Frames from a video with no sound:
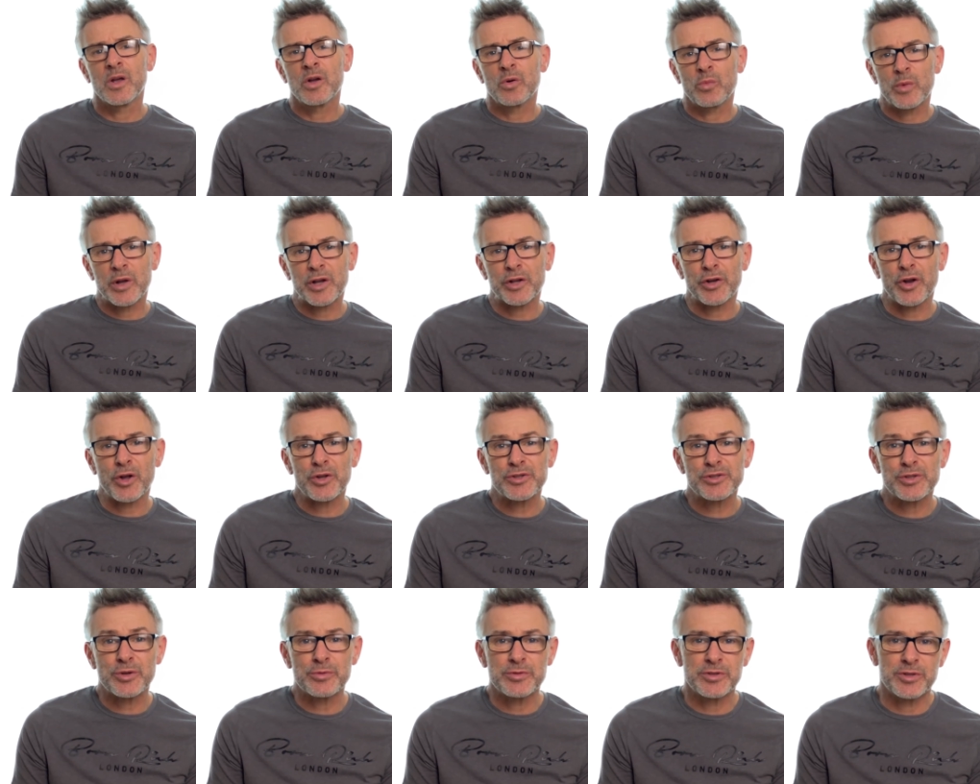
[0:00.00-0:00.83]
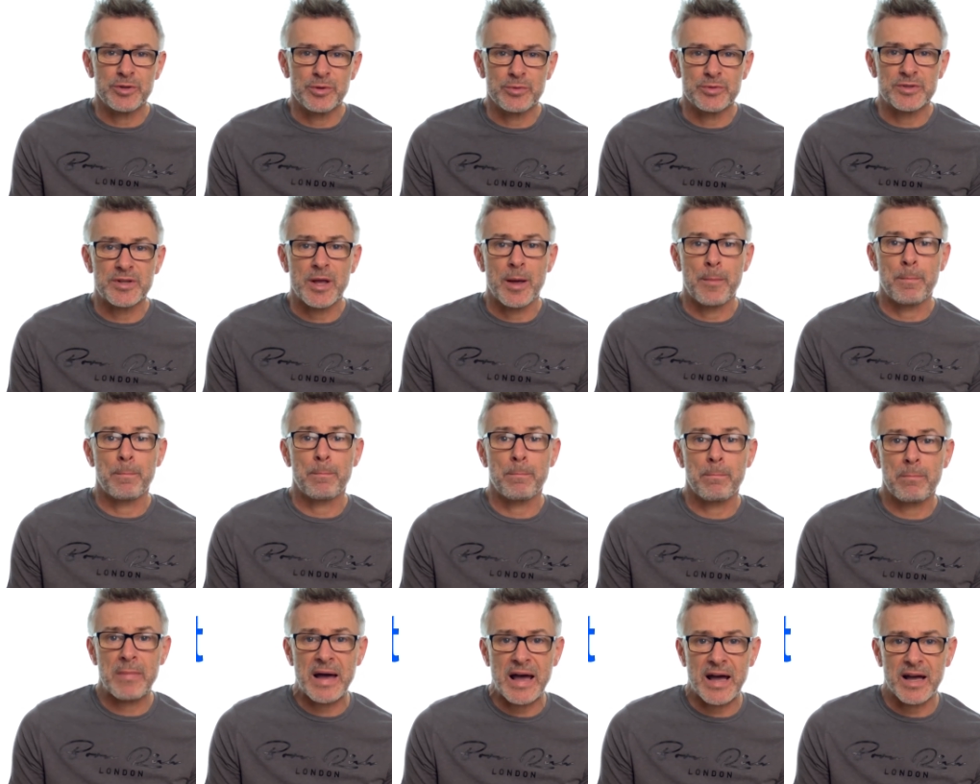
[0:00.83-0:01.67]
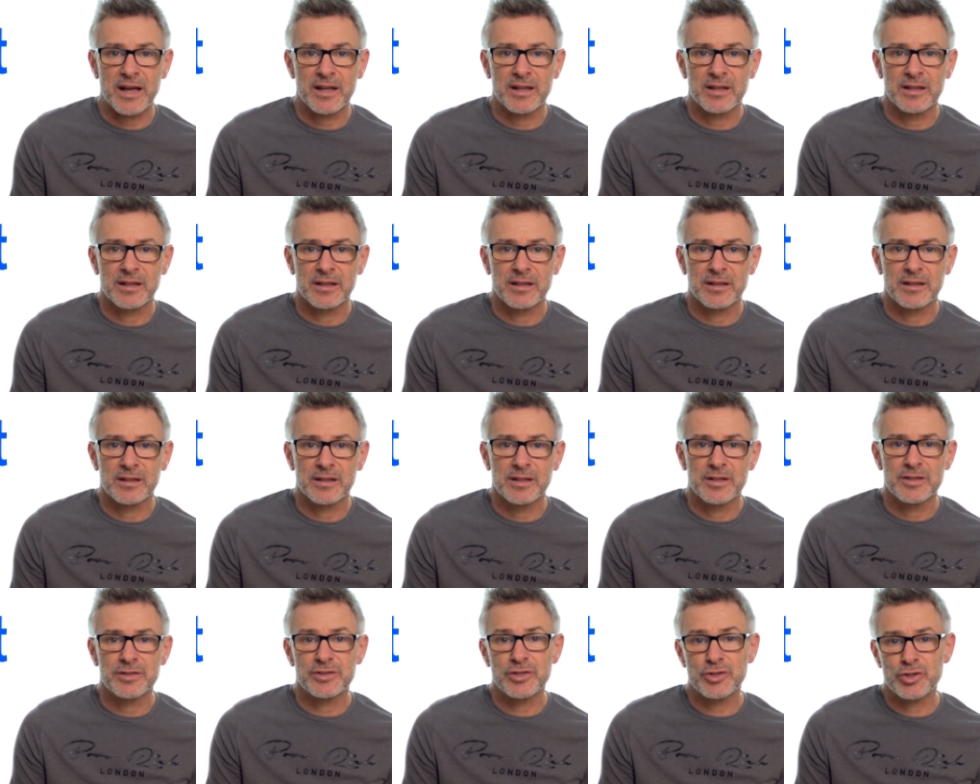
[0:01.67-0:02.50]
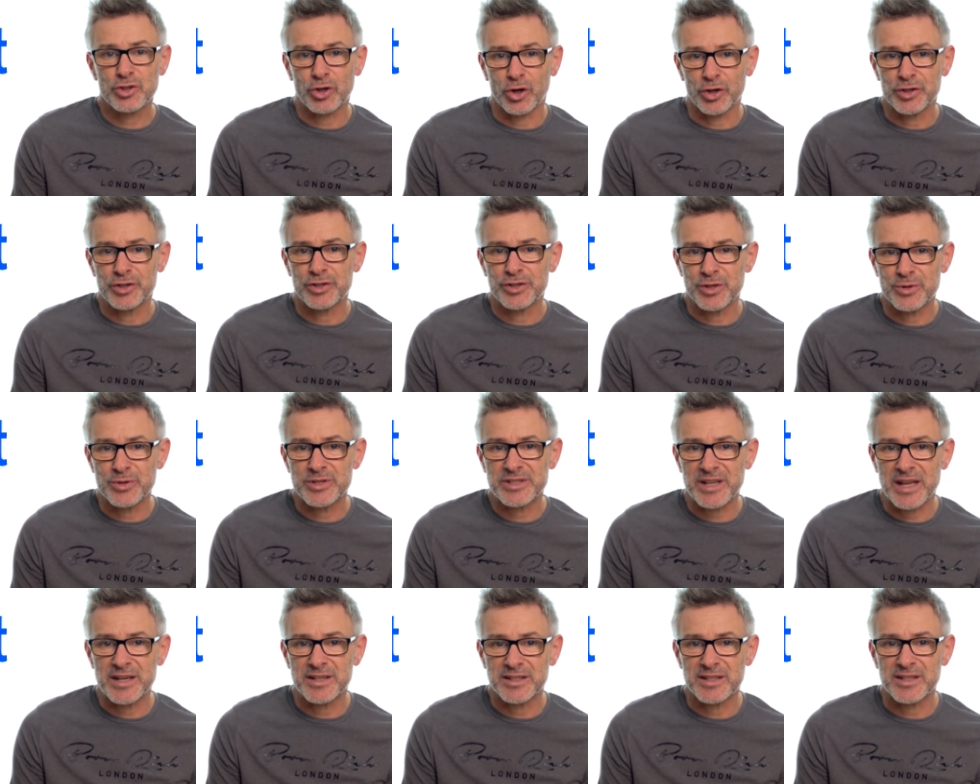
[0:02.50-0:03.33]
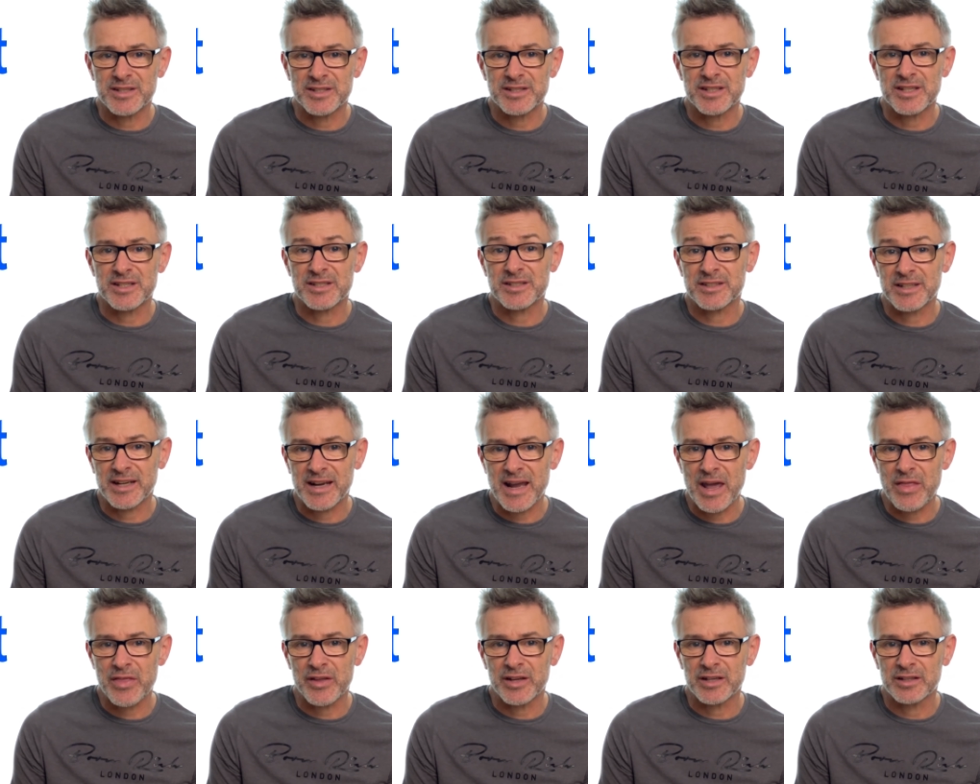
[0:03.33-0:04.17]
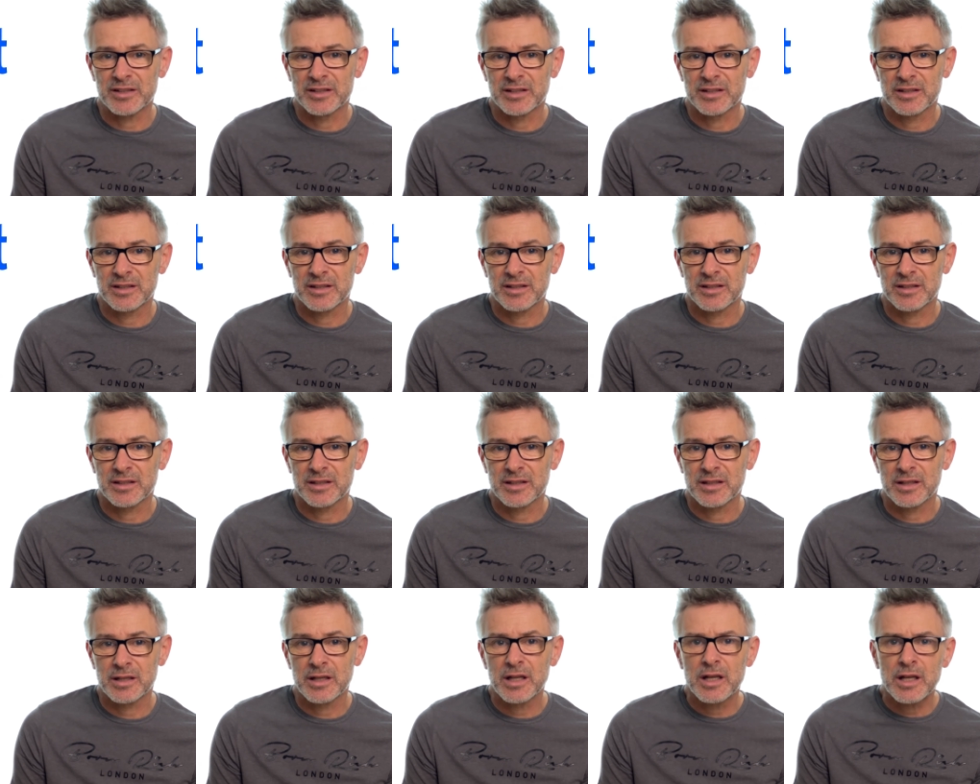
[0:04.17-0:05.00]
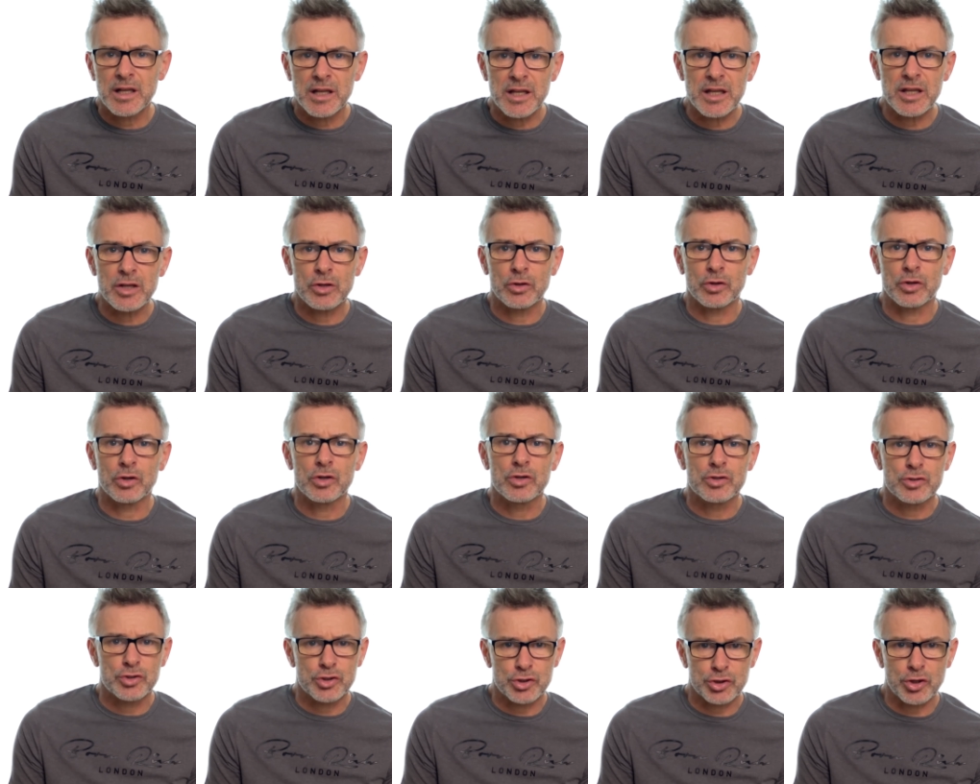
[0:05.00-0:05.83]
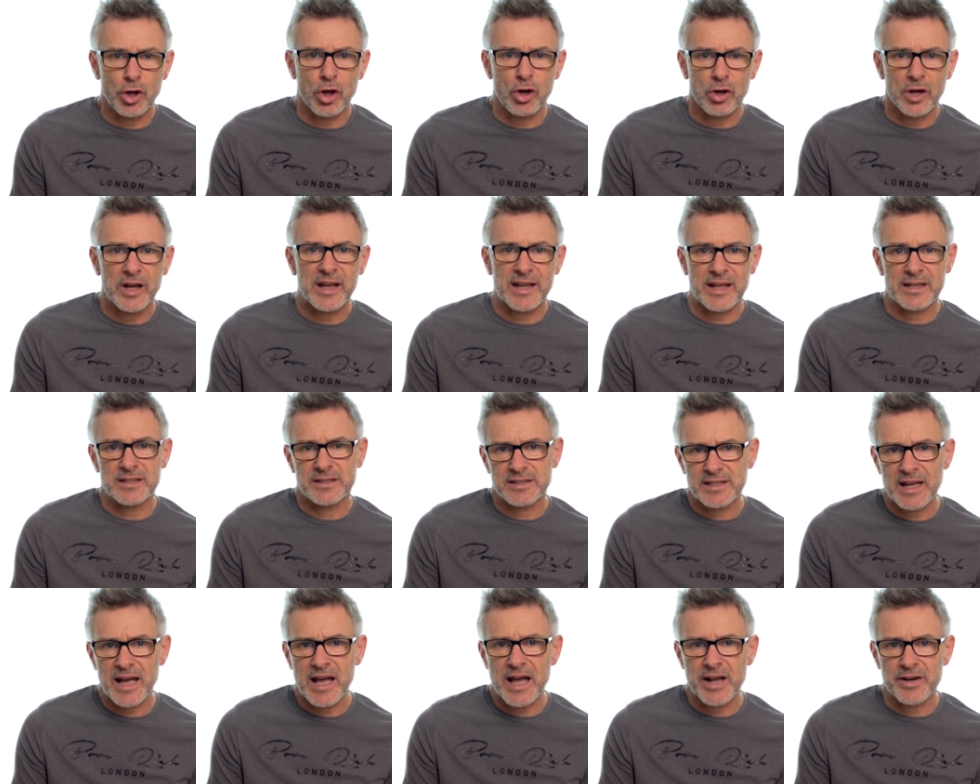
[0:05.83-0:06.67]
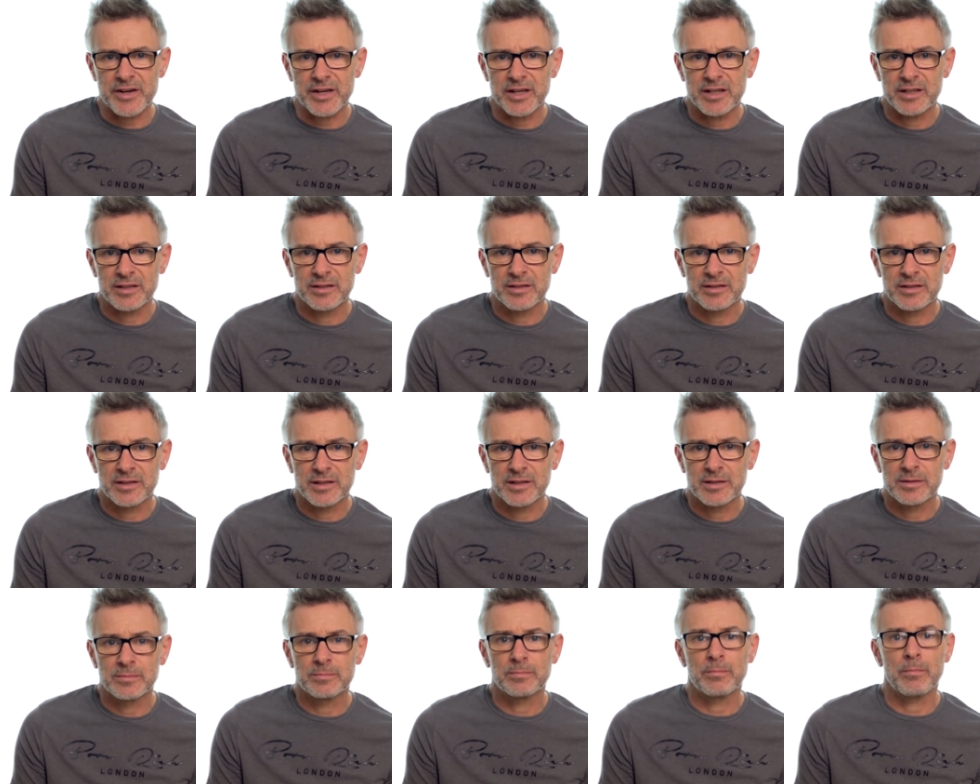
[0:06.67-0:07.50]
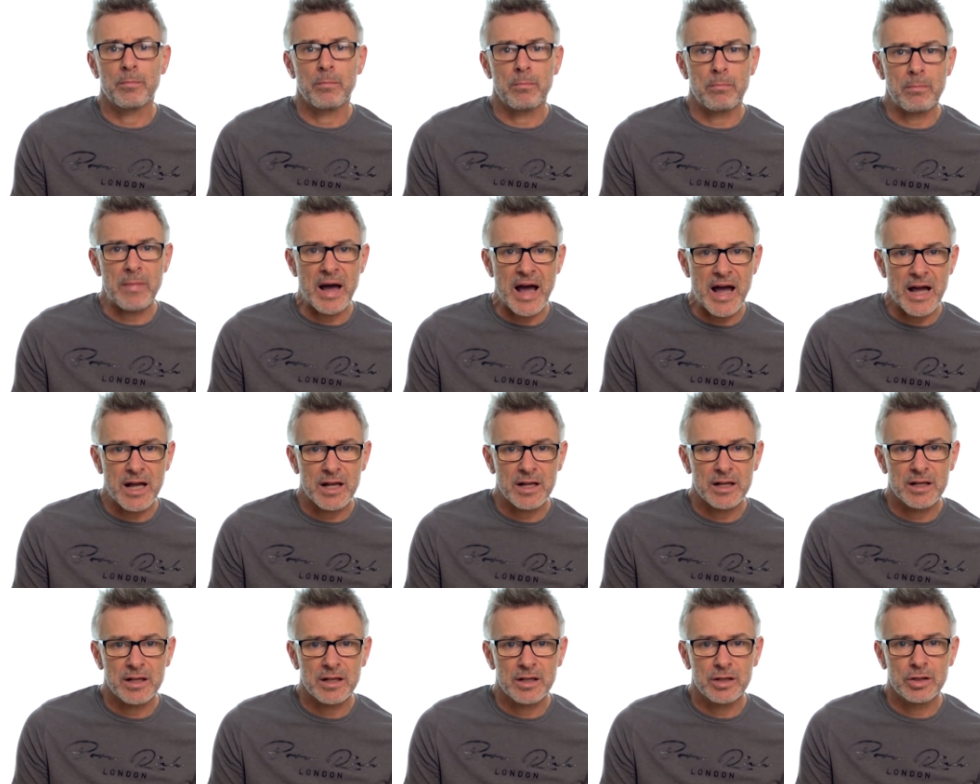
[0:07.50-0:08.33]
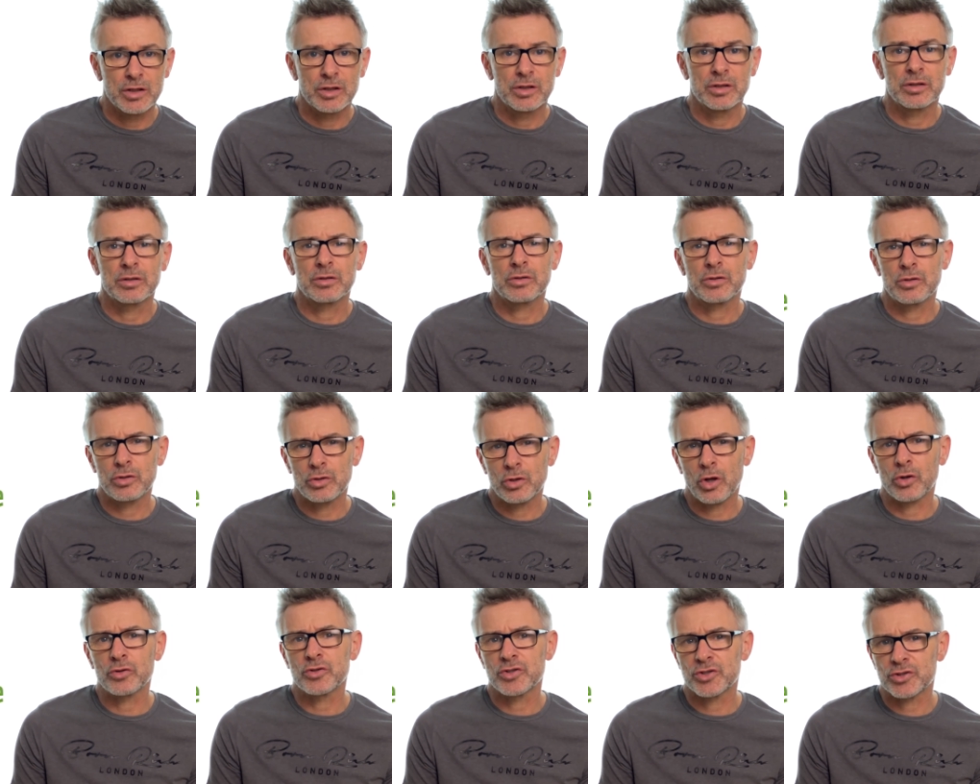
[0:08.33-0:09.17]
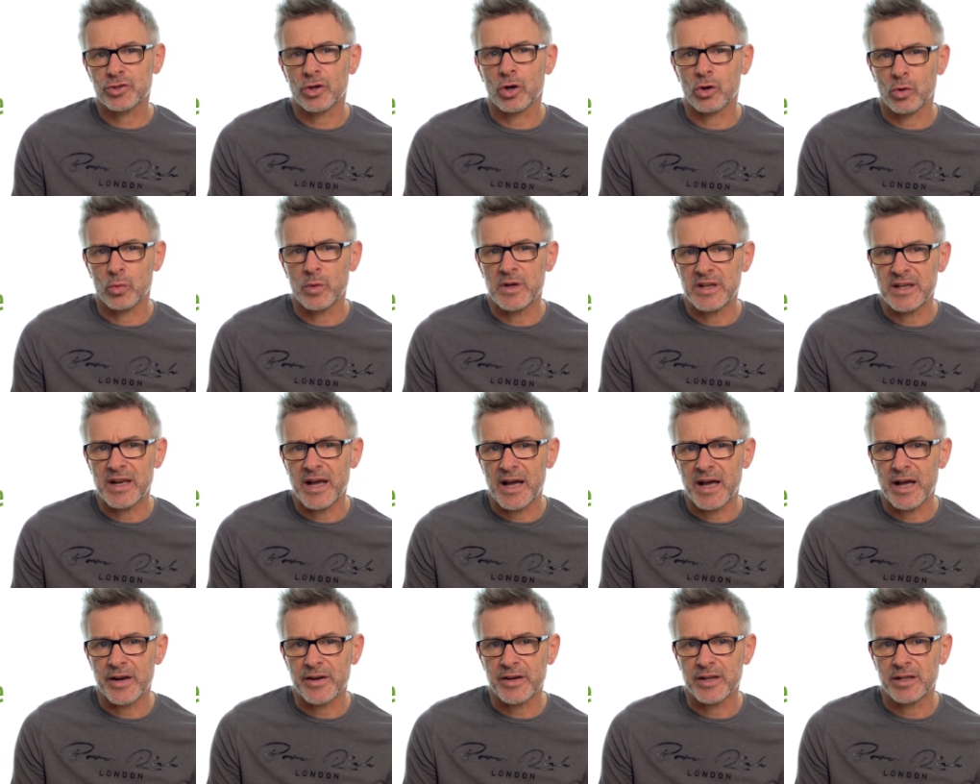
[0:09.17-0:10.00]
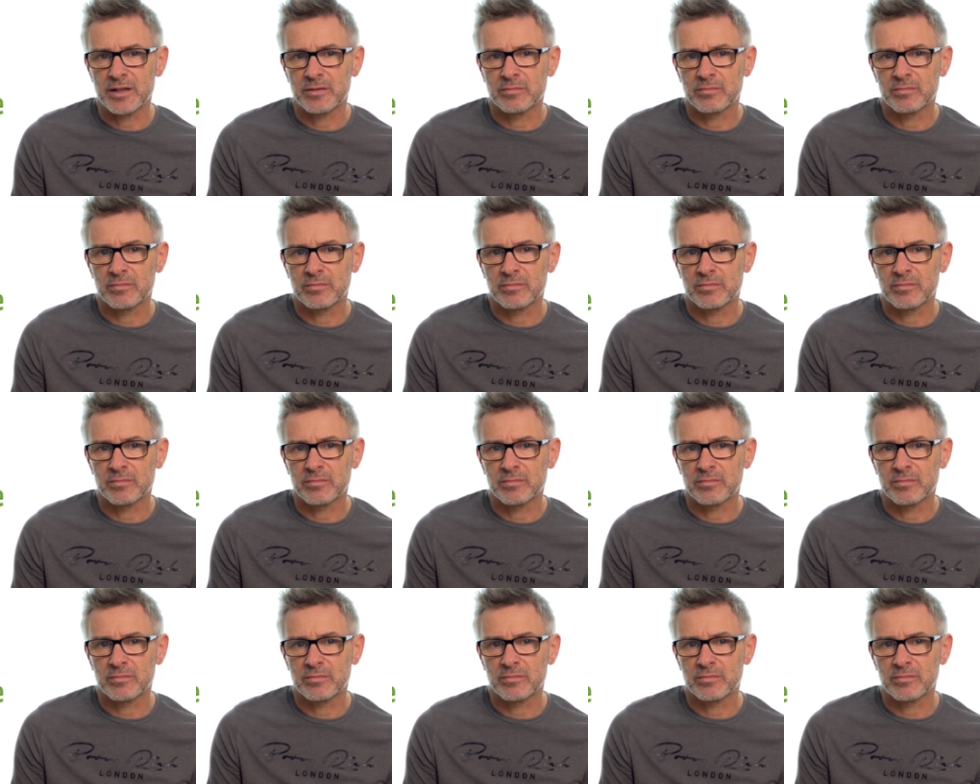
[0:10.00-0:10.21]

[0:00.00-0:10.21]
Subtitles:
We can also use ma to join 2 sentences together. Io so cantare, ma non so guidare.